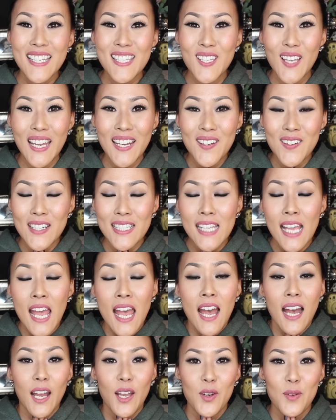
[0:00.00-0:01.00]
So anyways,
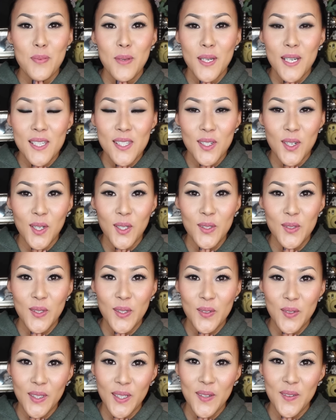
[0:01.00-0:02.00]
I hope you guys are all
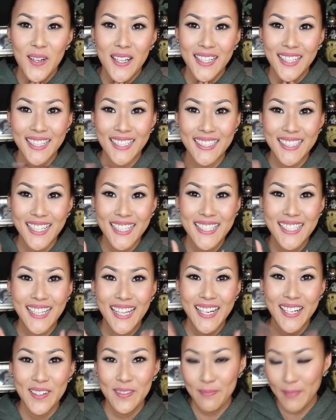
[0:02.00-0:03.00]
doing really well and I'll talk to you
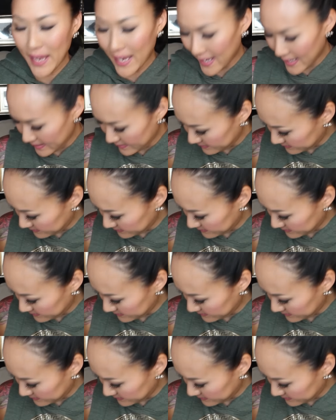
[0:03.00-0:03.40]
later. Bye.